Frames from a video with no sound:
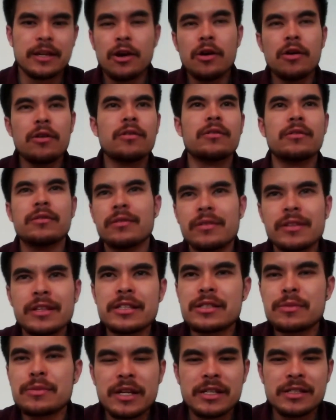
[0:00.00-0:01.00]
Oh,
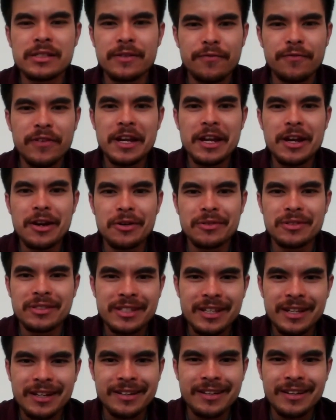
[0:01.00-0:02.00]
let's make some
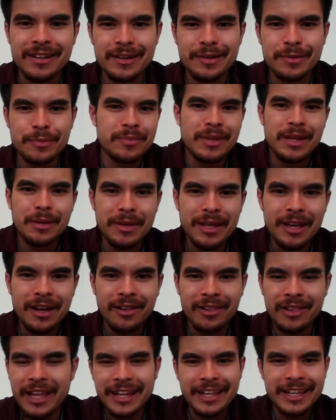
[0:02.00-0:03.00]
videos, and maybe
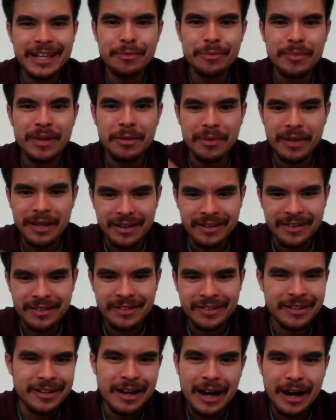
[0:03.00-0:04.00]
I'll like it, maybe
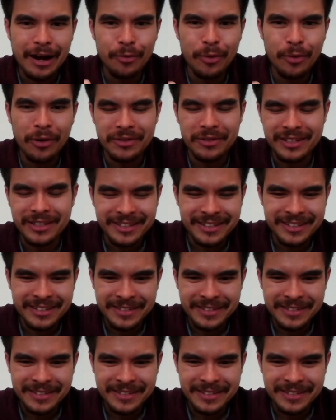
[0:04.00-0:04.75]
I won't.